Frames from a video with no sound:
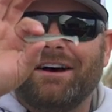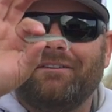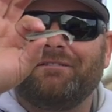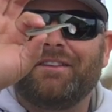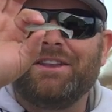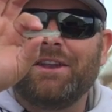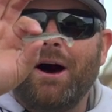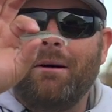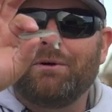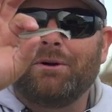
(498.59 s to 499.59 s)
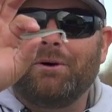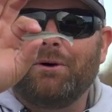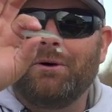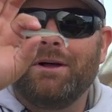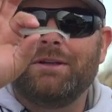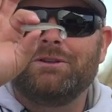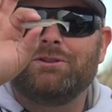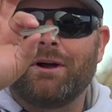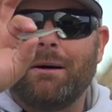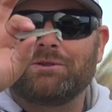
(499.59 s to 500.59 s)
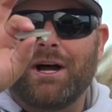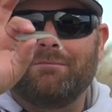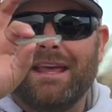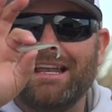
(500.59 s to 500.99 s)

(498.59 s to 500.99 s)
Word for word: a phenomenal drop shot bait.